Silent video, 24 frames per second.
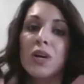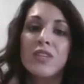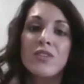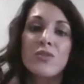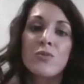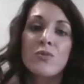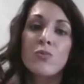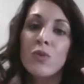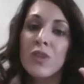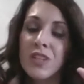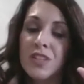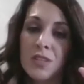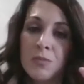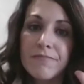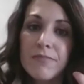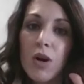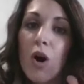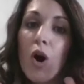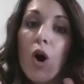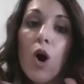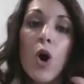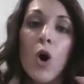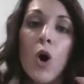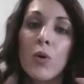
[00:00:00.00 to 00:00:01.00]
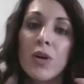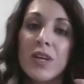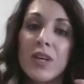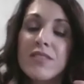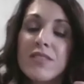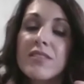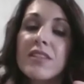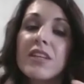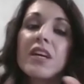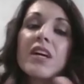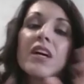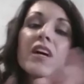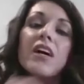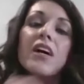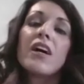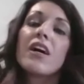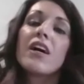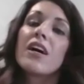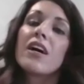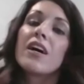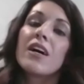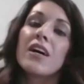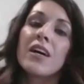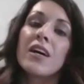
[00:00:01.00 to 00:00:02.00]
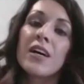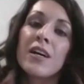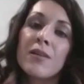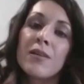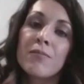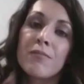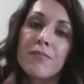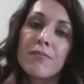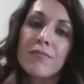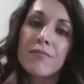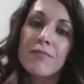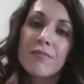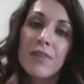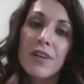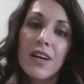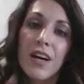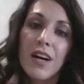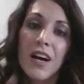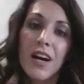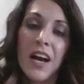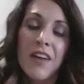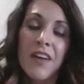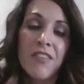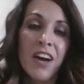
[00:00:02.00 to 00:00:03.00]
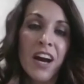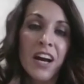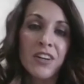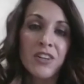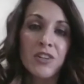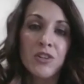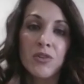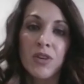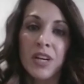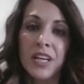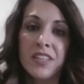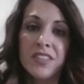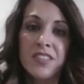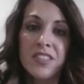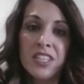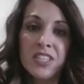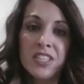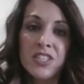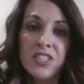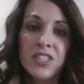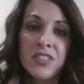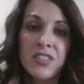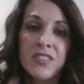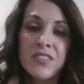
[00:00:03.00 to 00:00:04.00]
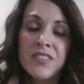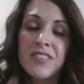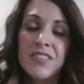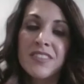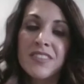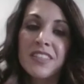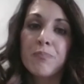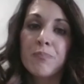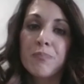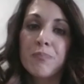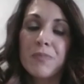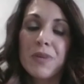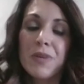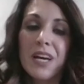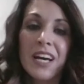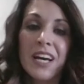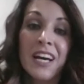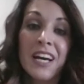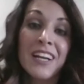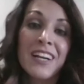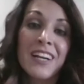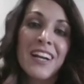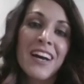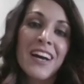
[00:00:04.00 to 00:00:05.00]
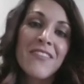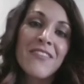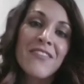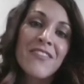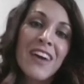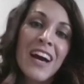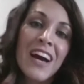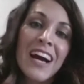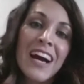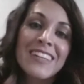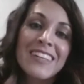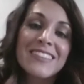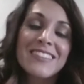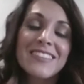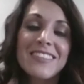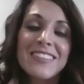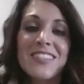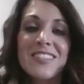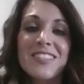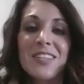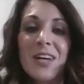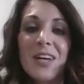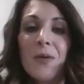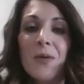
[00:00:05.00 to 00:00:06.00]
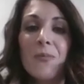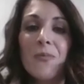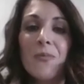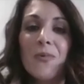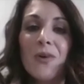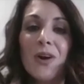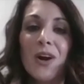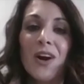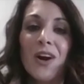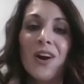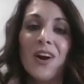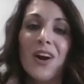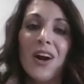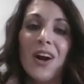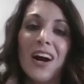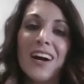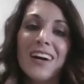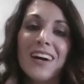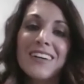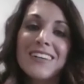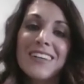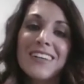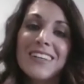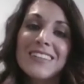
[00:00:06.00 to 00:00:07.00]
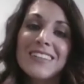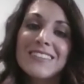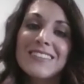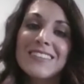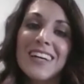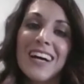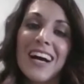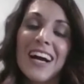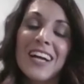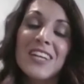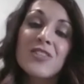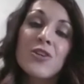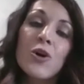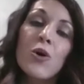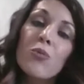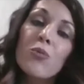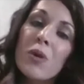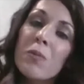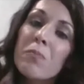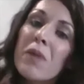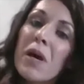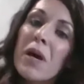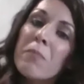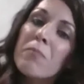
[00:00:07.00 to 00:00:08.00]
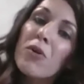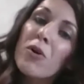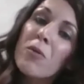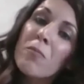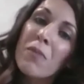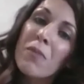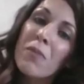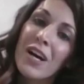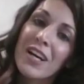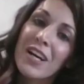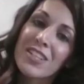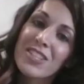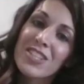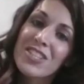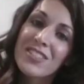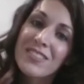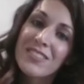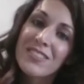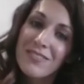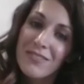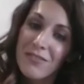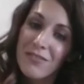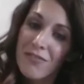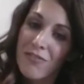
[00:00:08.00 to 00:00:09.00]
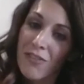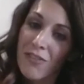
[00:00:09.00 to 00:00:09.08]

wanted to be, always. I've had great teachers. And I've had some where I don't remember much from